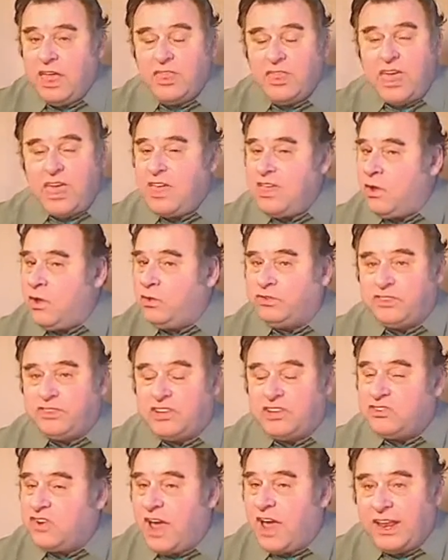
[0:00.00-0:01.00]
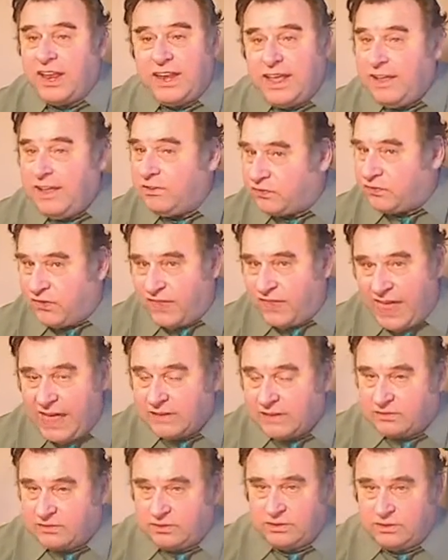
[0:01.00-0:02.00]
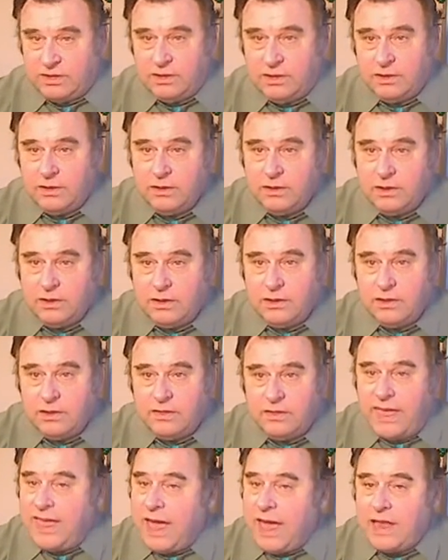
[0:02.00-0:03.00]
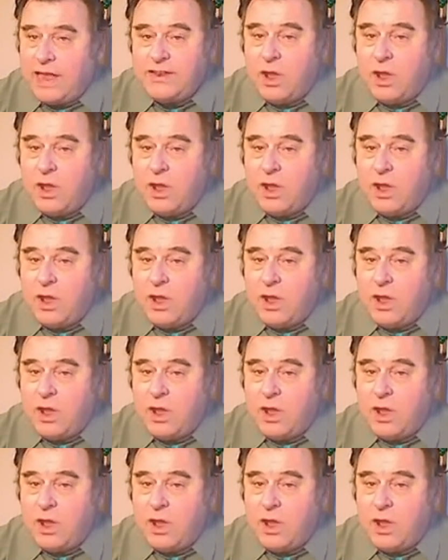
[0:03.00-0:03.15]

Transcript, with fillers: they used the Chinese for that. They had